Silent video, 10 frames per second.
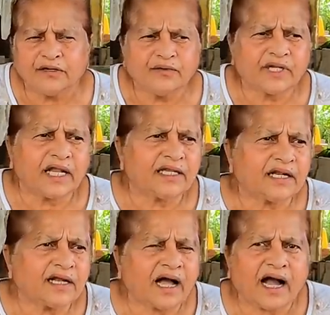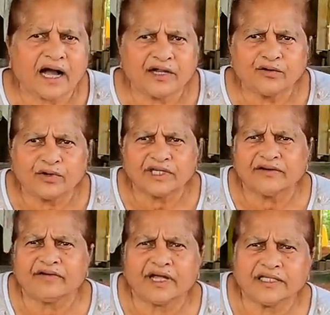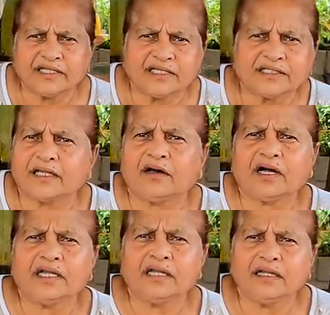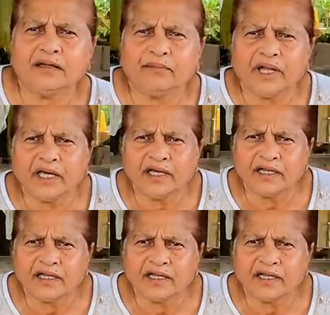with a little card or whatever, and think they sit down and they play.